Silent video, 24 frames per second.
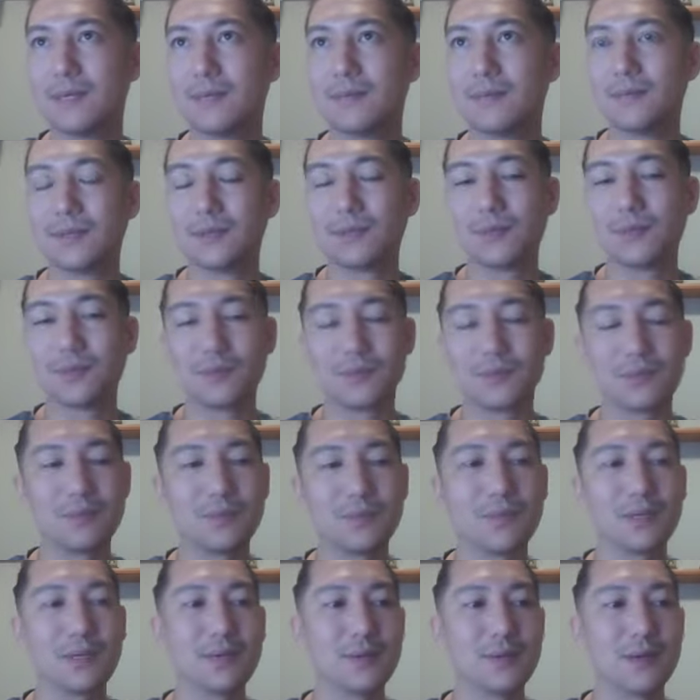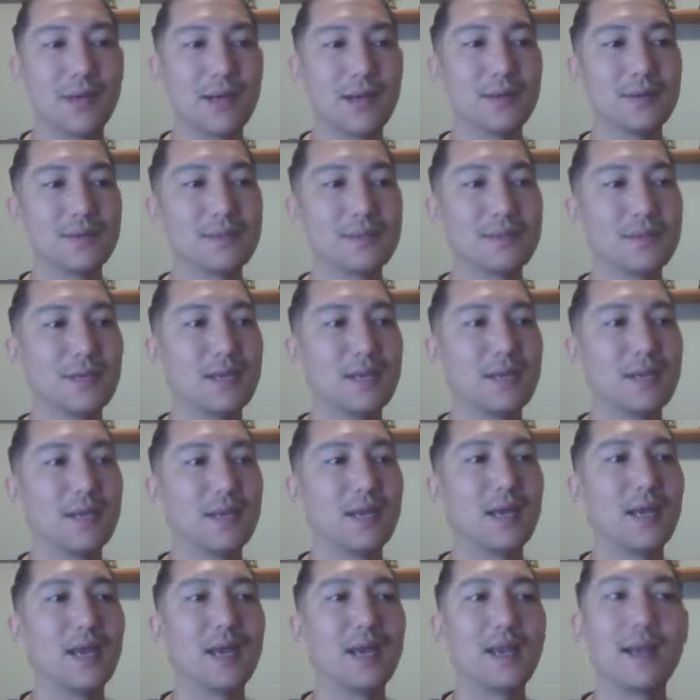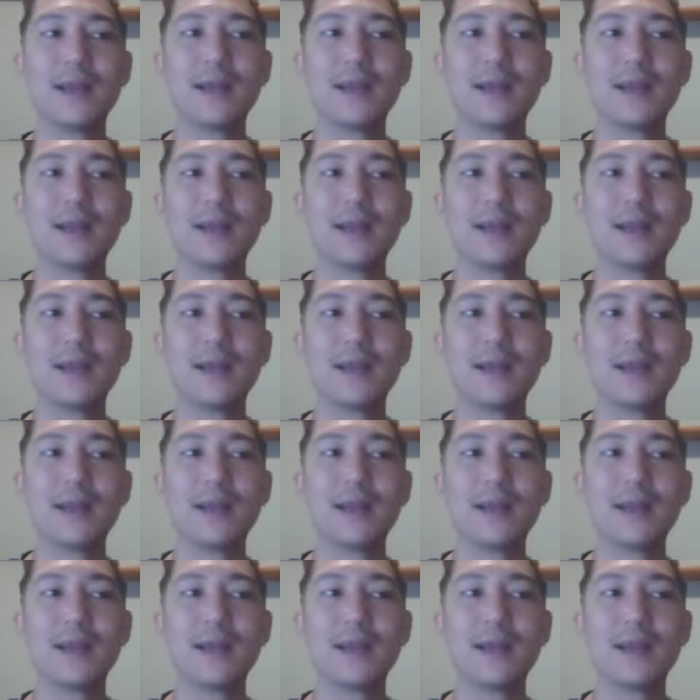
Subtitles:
with Ruby on Rails, and